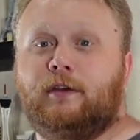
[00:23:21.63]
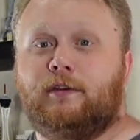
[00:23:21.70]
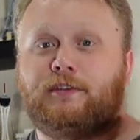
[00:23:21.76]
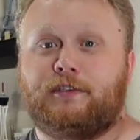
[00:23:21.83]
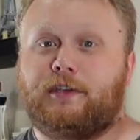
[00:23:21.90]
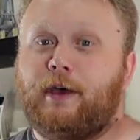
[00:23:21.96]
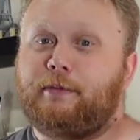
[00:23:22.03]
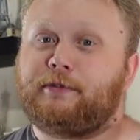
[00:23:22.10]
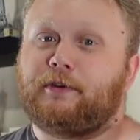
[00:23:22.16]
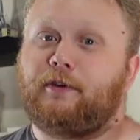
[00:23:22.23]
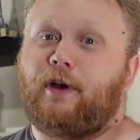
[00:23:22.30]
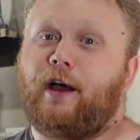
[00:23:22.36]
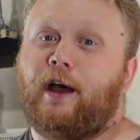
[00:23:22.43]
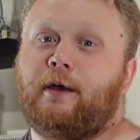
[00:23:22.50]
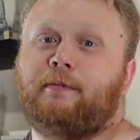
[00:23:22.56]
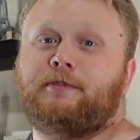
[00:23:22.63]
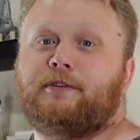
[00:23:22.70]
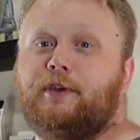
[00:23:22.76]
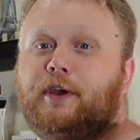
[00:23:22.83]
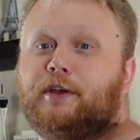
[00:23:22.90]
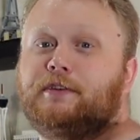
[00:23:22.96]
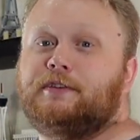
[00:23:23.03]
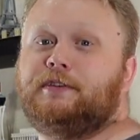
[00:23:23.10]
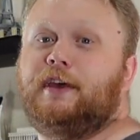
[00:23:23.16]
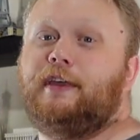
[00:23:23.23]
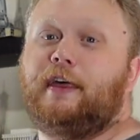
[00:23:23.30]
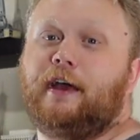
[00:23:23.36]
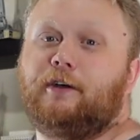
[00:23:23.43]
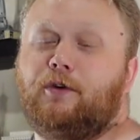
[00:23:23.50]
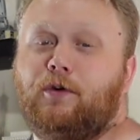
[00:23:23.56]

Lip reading: subscribe so you can see that